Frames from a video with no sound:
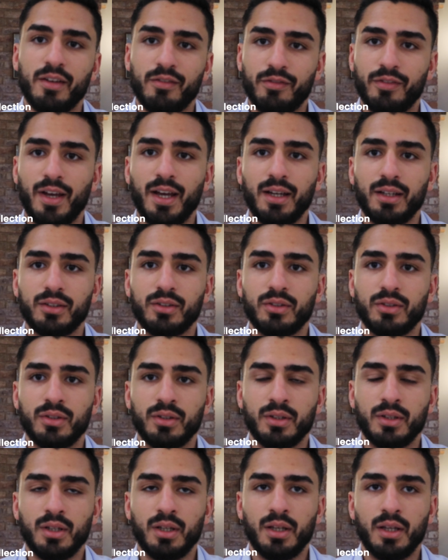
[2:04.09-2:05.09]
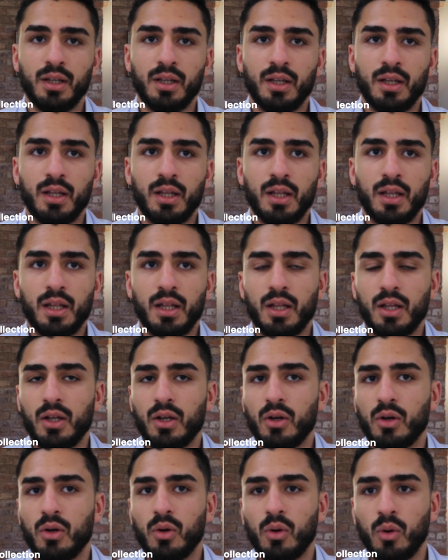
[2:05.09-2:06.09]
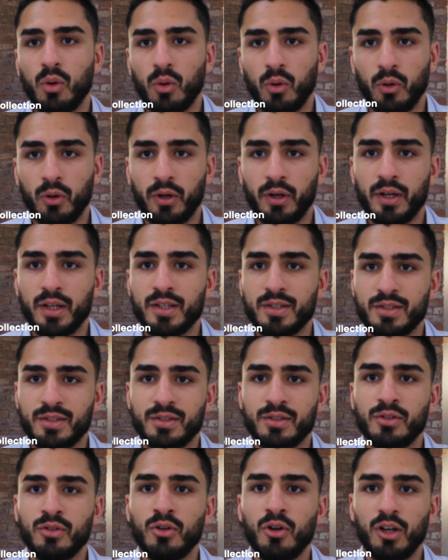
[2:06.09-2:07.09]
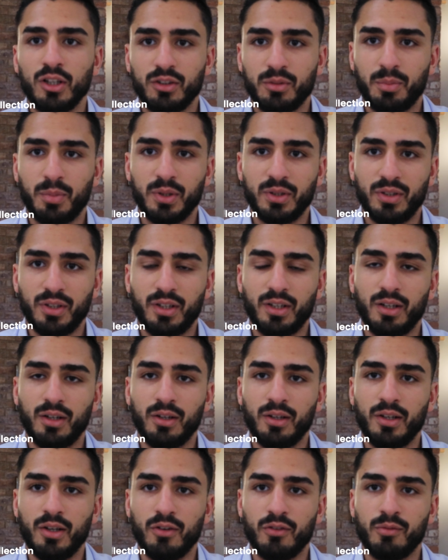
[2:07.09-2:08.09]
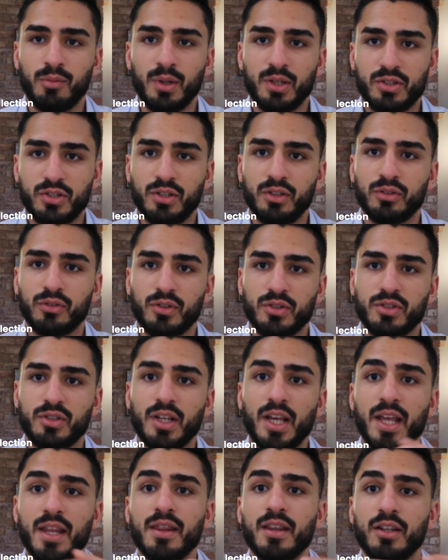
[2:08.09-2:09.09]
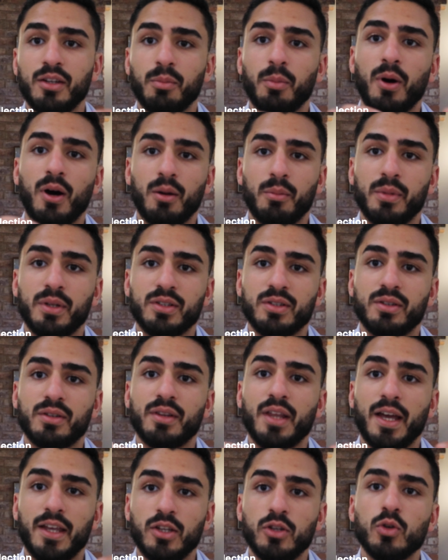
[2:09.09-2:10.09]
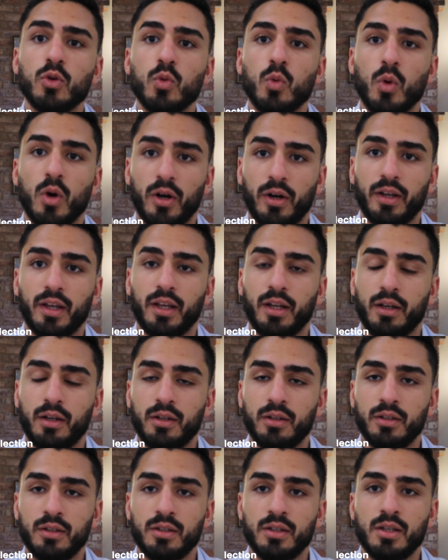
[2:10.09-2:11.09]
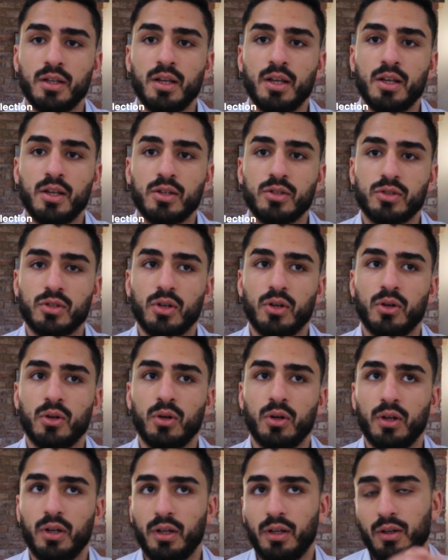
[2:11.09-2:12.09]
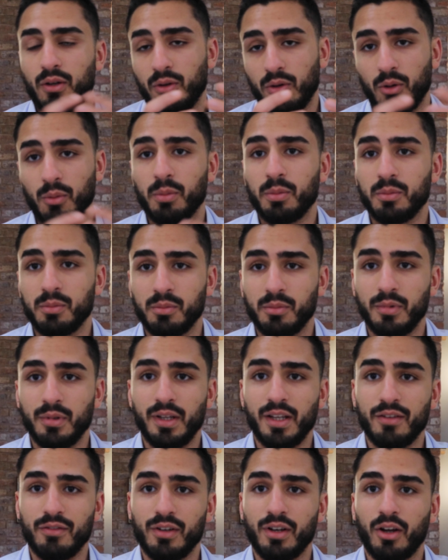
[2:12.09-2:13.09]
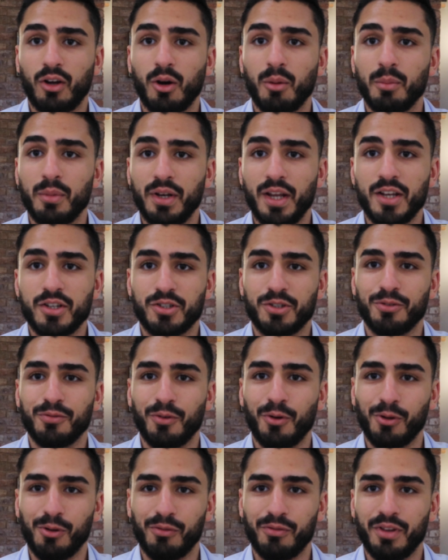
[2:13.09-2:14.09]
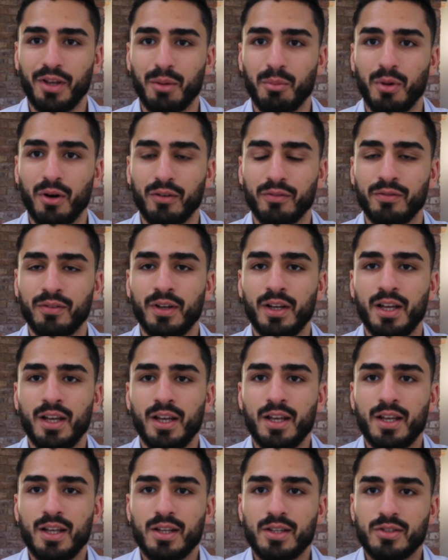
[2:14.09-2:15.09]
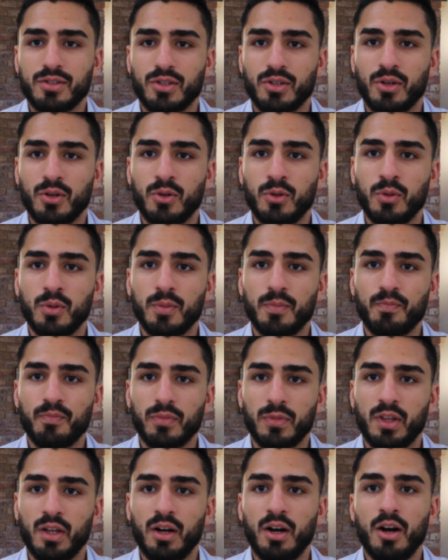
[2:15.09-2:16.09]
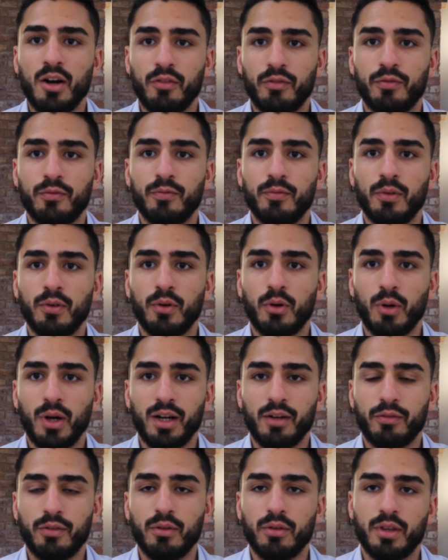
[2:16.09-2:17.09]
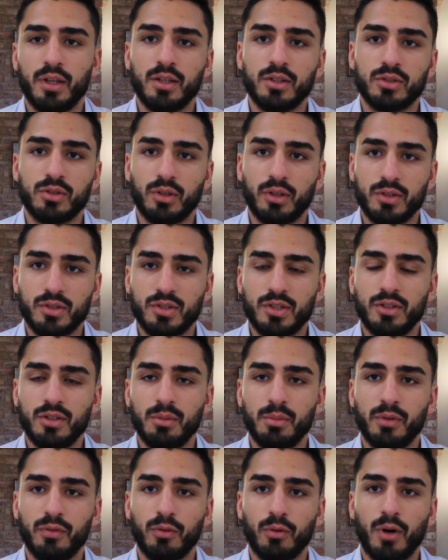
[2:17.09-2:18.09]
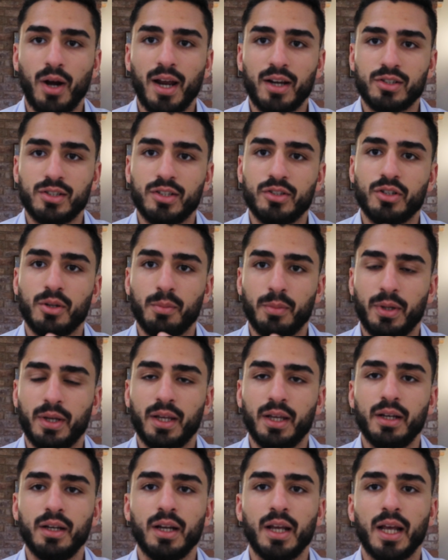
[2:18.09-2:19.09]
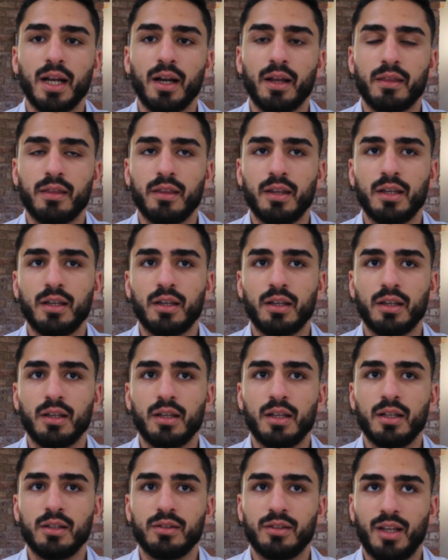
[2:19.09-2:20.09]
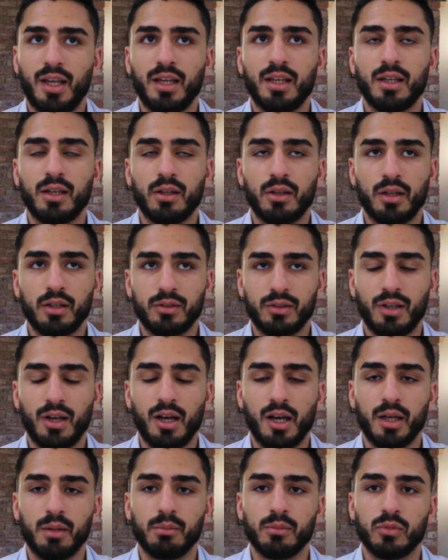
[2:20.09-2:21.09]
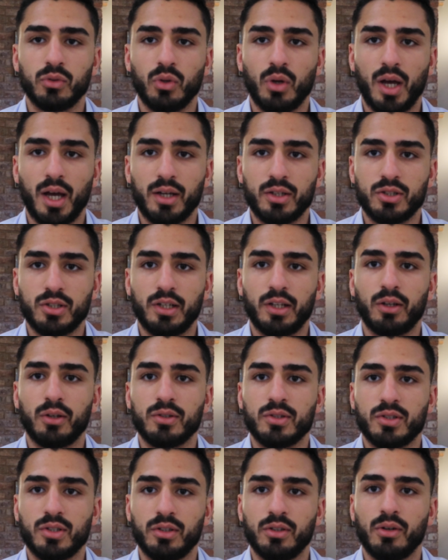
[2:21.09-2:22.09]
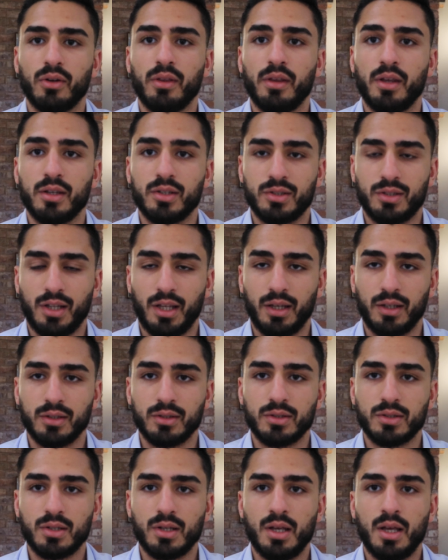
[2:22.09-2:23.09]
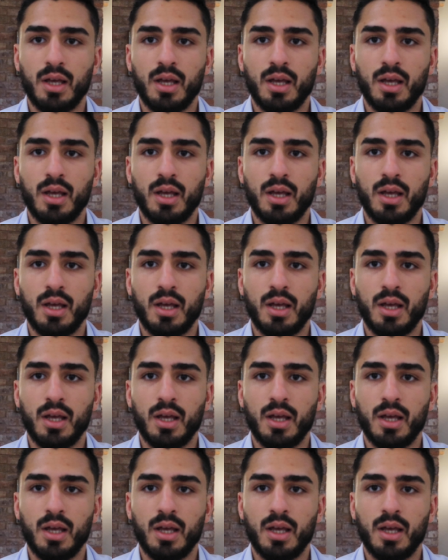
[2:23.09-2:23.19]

effect, or is not particularly of much interest in the department that you work in. So, or even a combination of all of the above. So there are quite a few things to consider before actually jumping in, and I think taking the time to actually consider these things